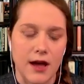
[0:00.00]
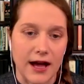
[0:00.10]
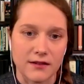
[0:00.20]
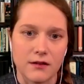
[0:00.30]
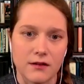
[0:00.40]

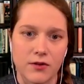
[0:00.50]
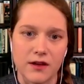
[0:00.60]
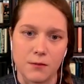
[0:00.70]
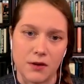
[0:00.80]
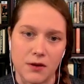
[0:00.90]
hasn't
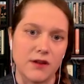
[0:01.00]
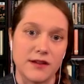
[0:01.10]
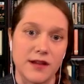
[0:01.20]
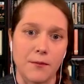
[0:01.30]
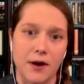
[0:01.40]
been raised
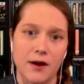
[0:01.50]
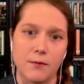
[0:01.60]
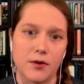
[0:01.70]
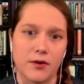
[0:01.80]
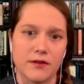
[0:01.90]
yet by
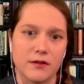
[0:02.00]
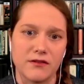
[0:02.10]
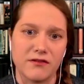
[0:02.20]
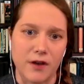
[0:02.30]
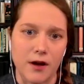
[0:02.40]

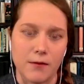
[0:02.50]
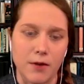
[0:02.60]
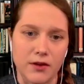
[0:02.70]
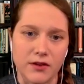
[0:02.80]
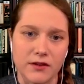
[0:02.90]
progressive
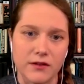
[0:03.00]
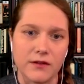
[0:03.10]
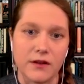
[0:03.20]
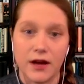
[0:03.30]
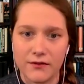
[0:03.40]
politicians
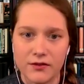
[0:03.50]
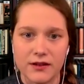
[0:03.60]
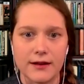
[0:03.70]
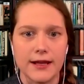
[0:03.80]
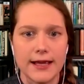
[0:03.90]
that I've
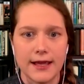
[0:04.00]
seen